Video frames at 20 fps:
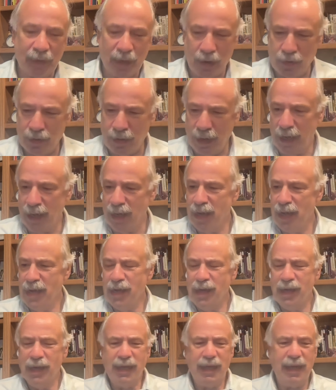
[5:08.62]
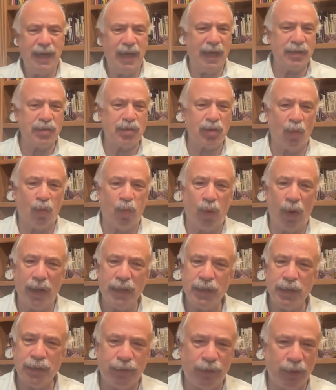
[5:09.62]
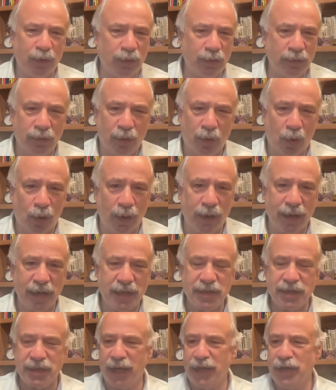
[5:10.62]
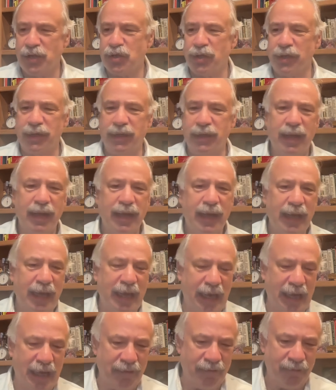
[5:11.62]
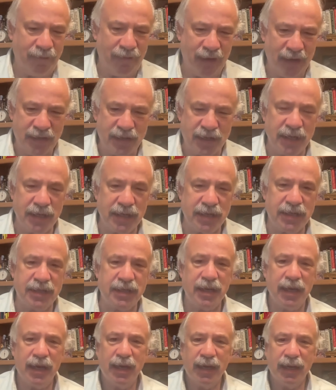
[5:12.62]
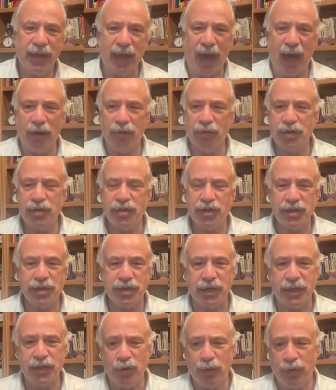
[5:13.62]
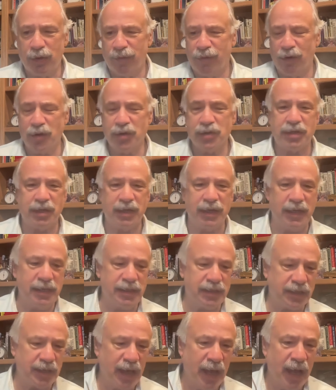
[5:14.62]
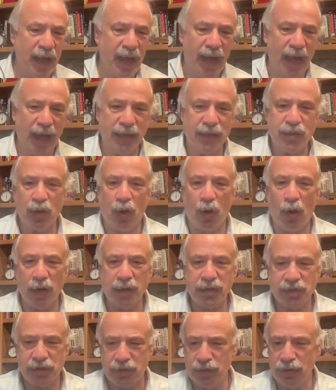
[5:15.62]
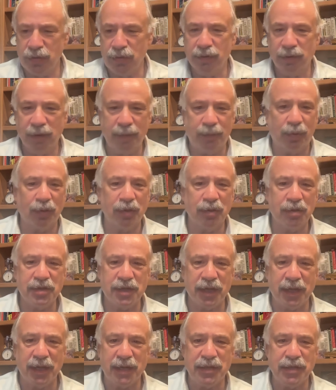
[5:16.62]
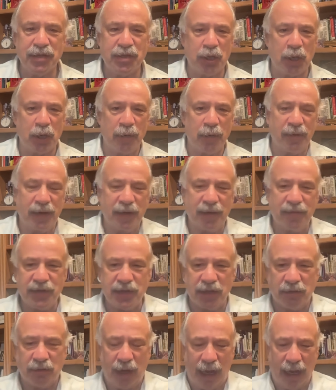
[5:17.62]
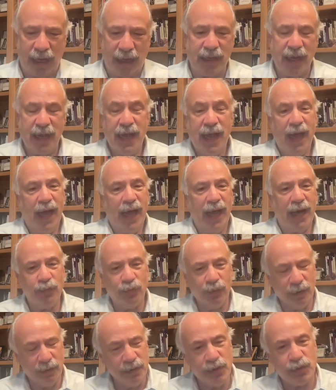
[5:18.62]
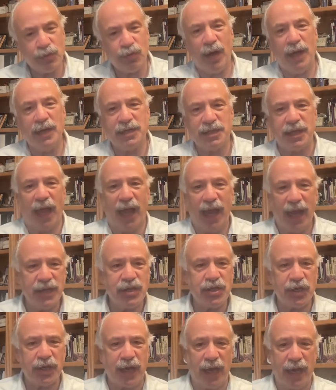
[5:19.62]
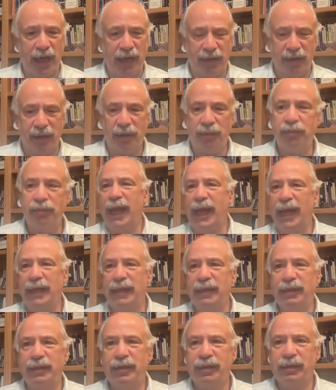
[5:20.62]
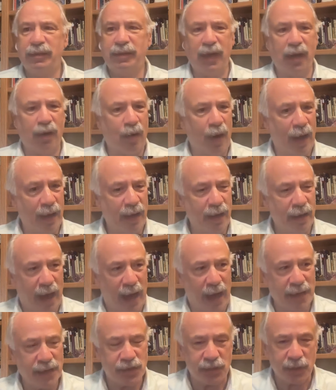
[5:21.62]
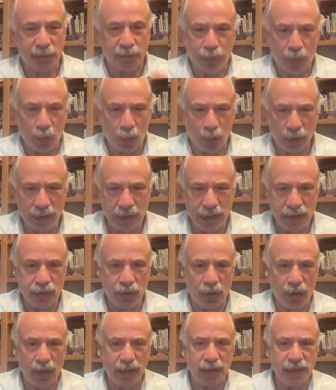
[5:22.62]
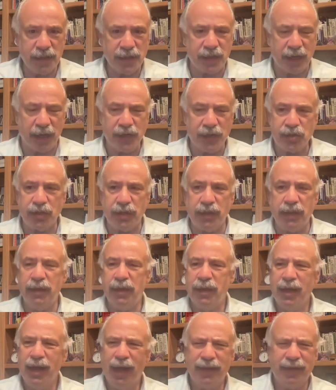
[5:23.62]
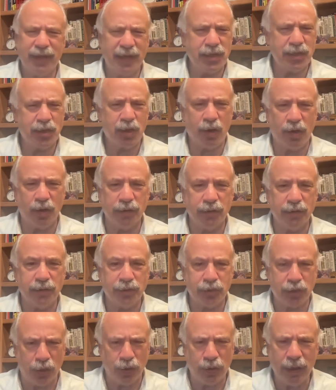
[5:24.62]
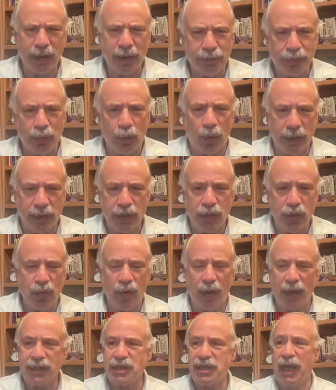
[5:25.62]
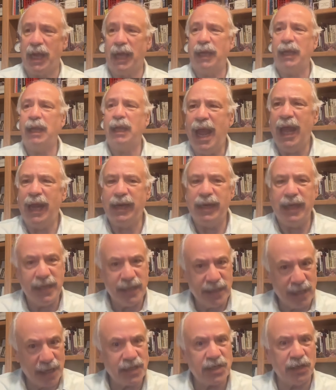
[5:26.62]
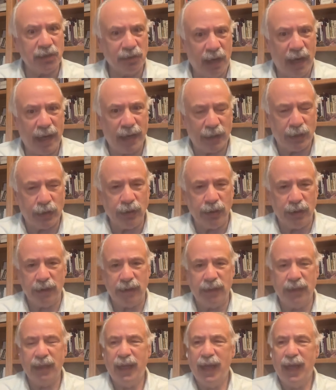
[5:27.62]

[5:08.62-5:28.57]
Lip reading: Okay. He has a wonderful organization. He visits colleges and universities and talks to liberals and conservatives alike and really tries to educate them. And, I support his organization. I think it's called Turning Point USA. And he does a lot of good.